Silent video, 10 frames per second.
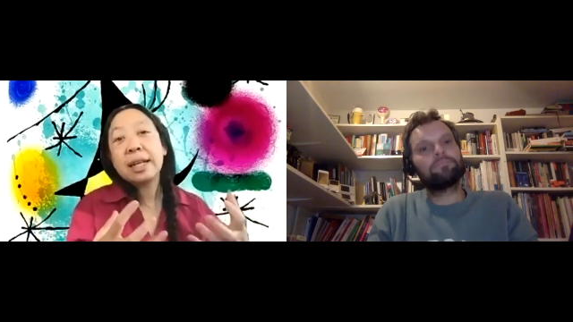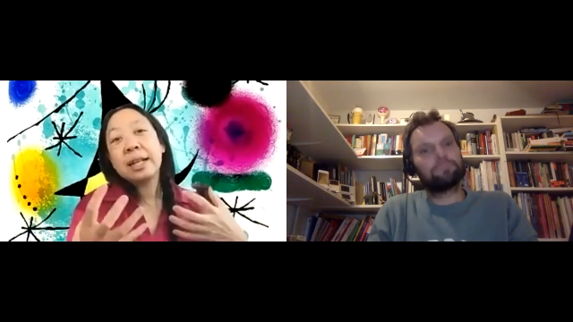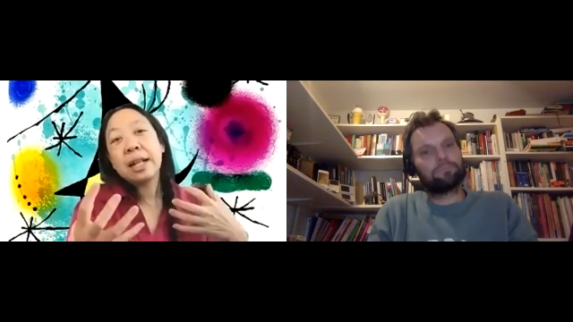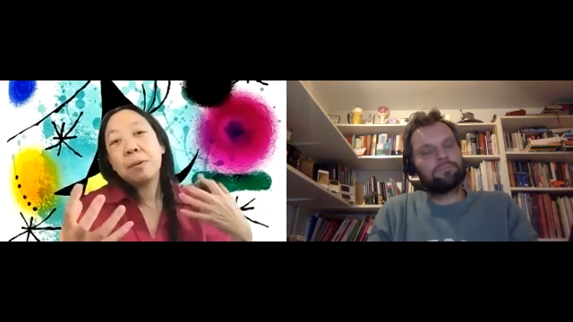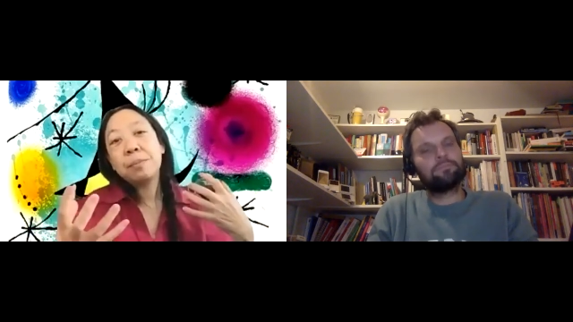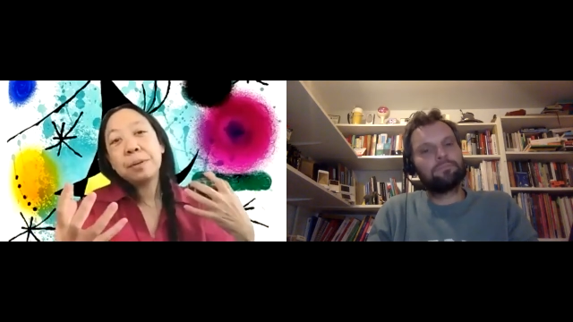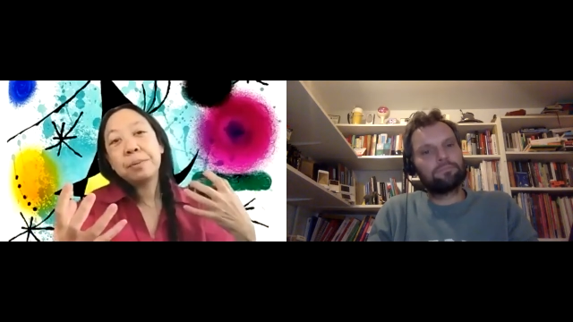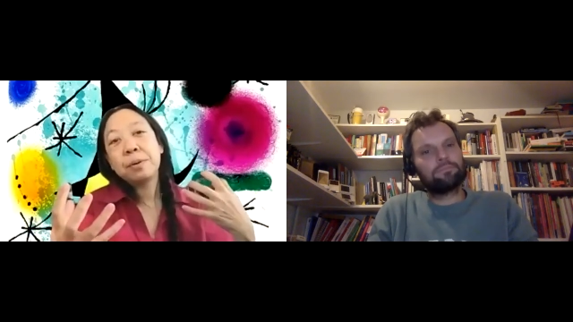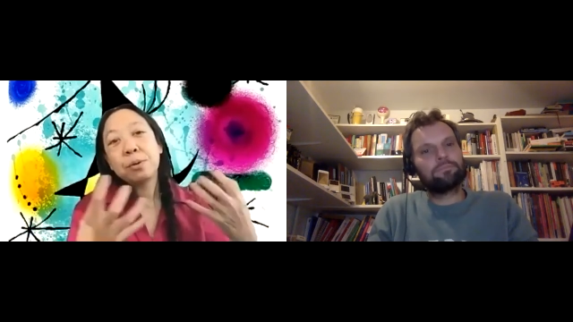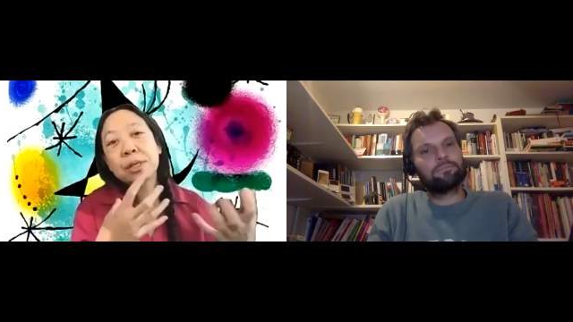Speaker 1: and how
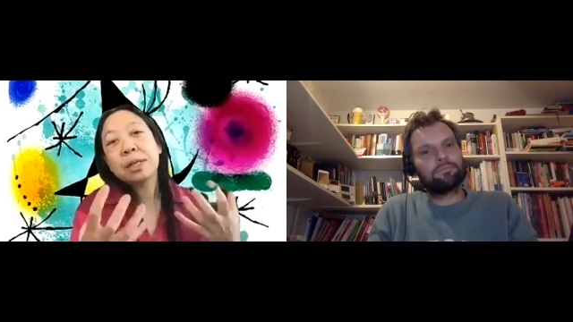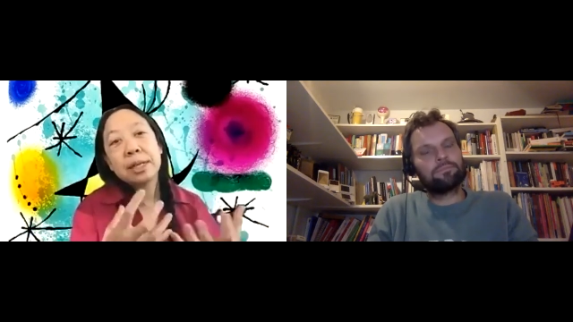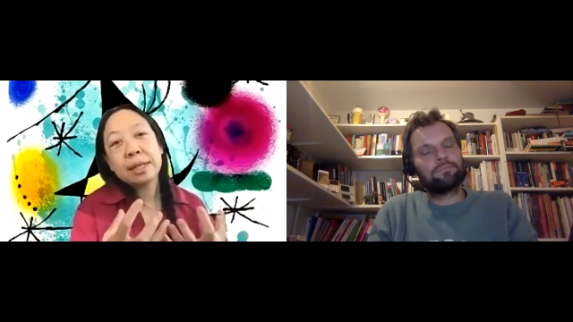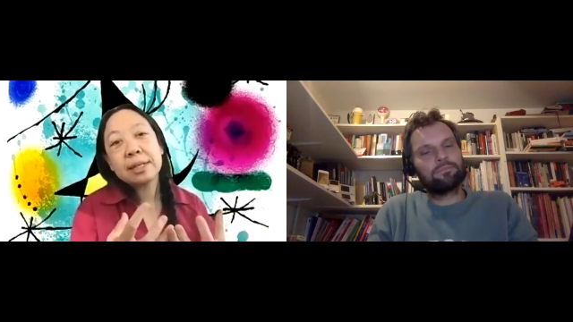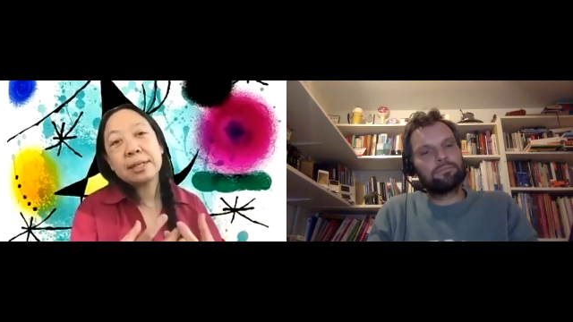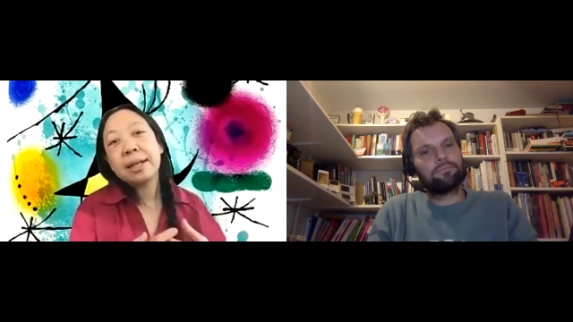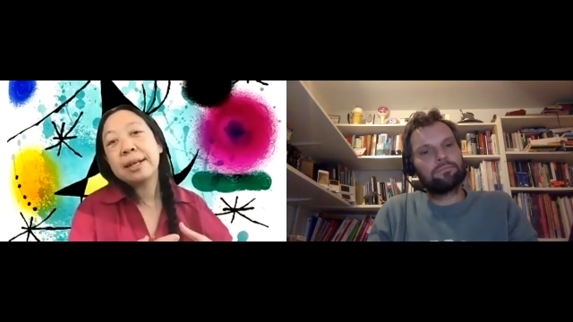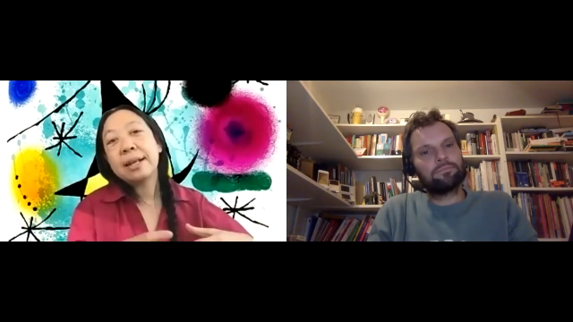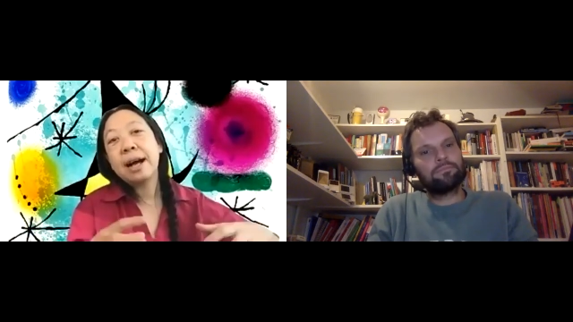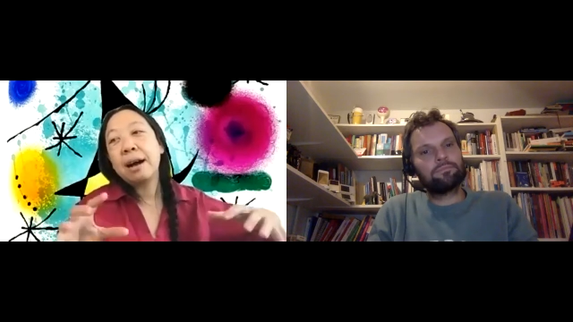people work together
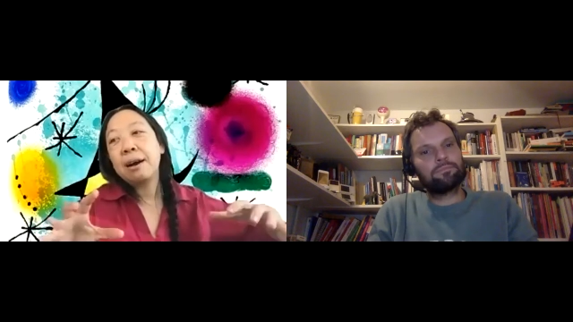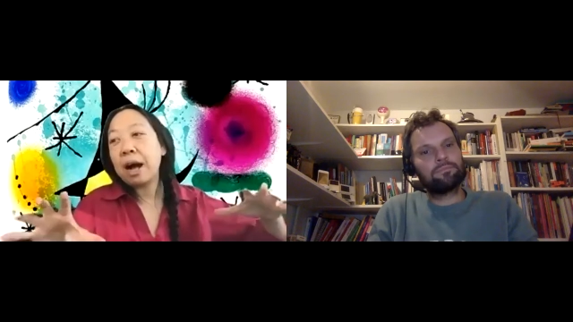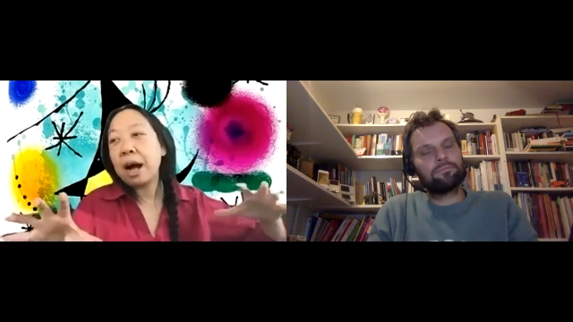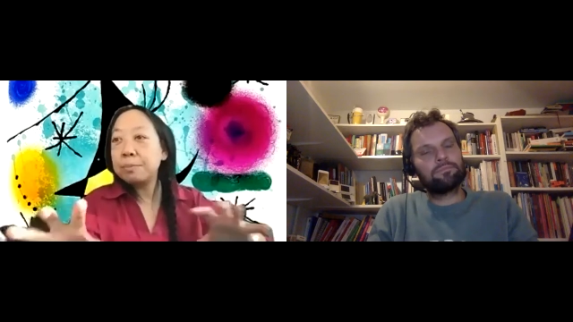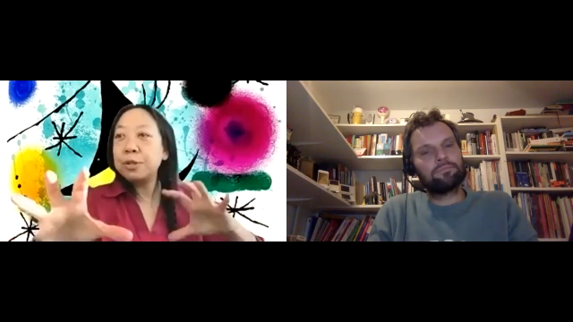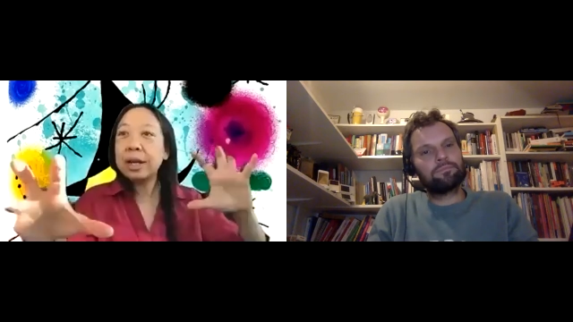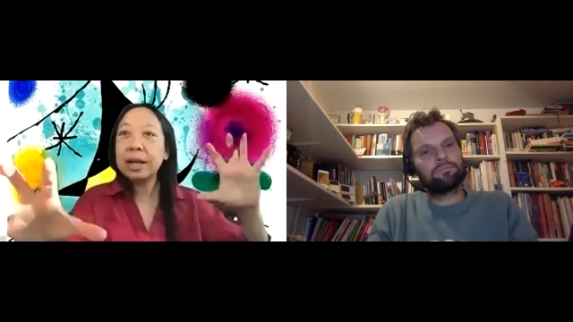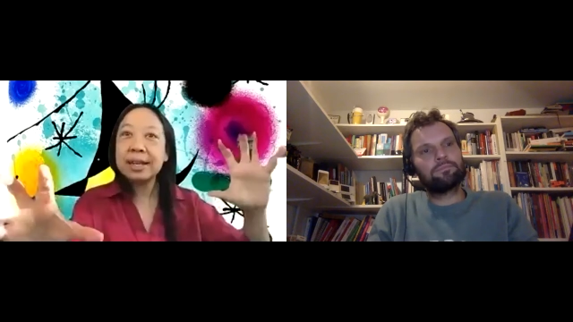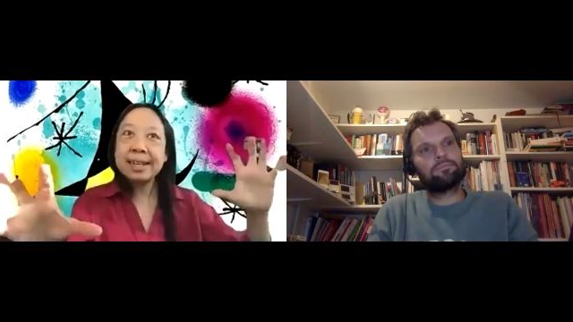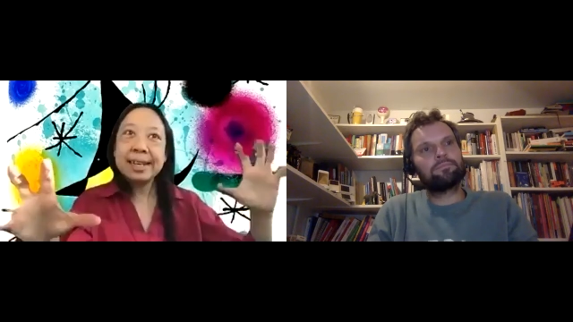and how object